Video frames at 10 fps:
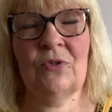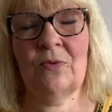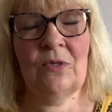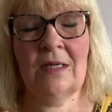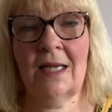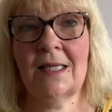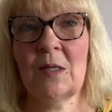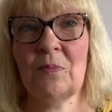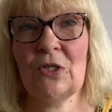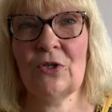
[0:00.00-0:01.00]
wouldn't like
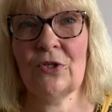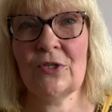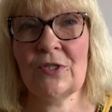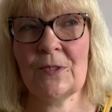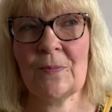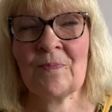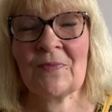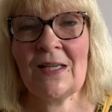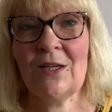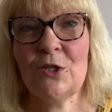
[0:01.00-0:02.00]
it because
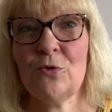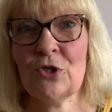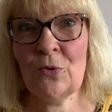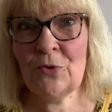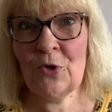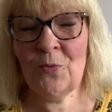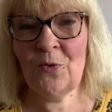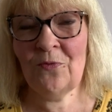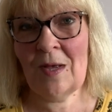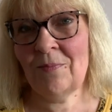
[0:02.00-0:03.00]
you don't know what
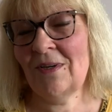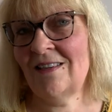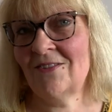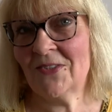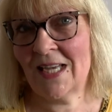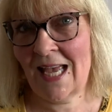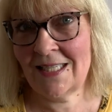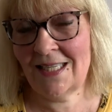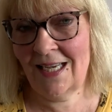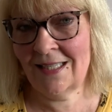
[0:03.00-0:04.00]
fabric you're
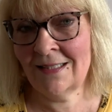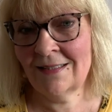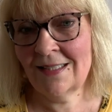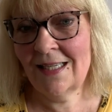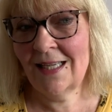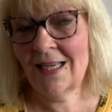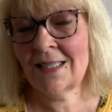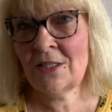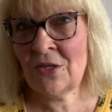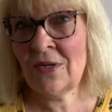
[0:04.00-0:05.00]
getting. And
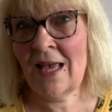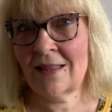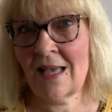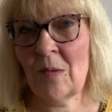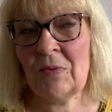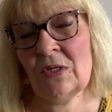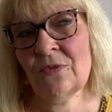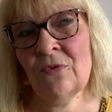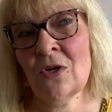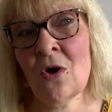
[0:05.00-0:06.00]
I do get that, because
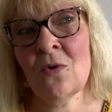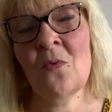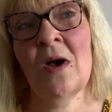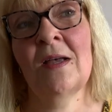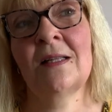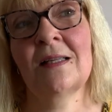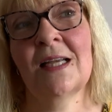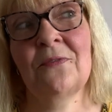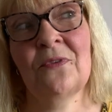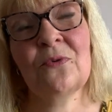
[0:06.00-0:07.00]
for a long while
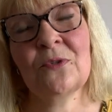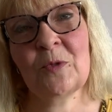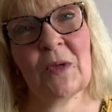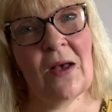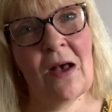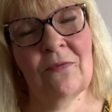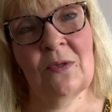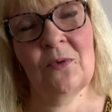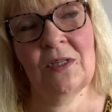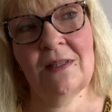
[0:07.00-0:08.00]
I've thought about
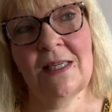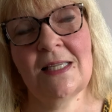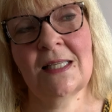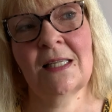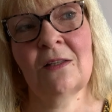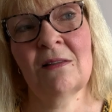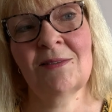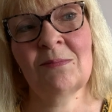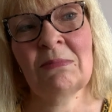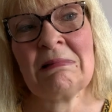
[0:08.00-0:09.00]
having one of these, and I
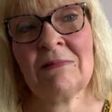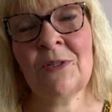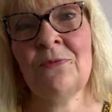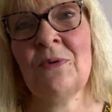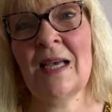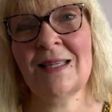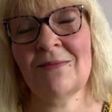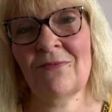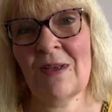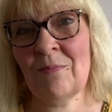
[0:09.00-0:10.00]
thought, well, what if you get
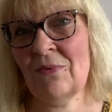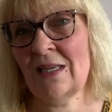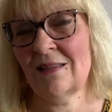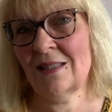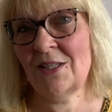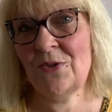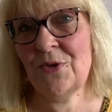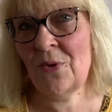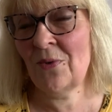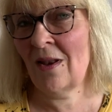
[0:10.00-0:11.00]
fabric that you
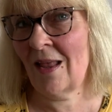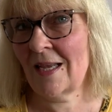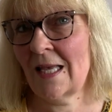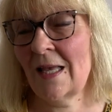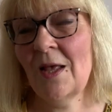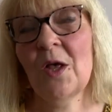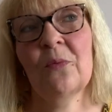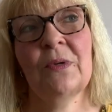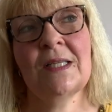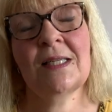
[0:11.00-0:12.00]
don't like?
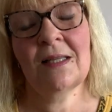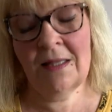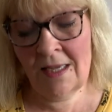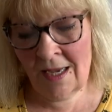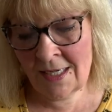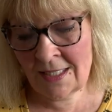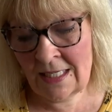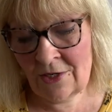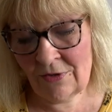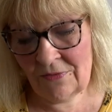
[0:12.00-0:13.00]
But the
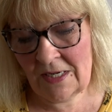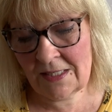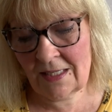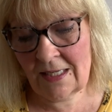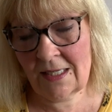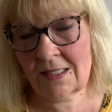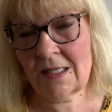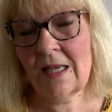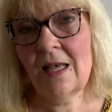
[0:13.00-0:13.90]
idea of it is,